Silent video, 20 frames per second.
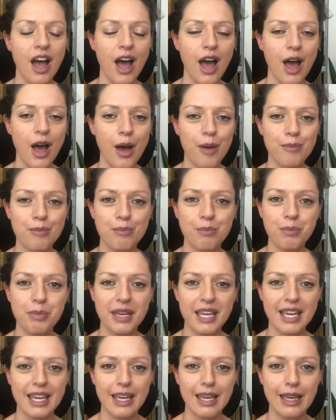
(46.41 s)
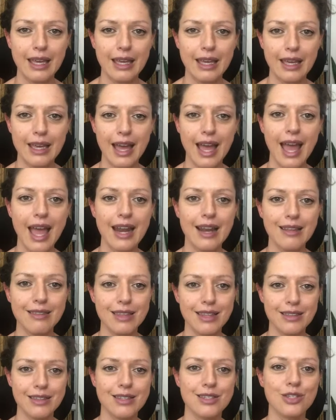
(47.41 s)
to be
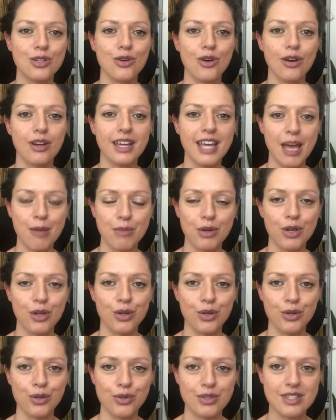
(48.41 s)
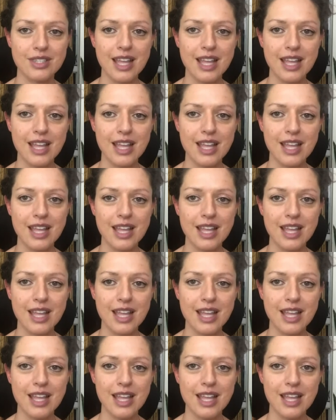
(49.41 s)
anything that's got chemicals.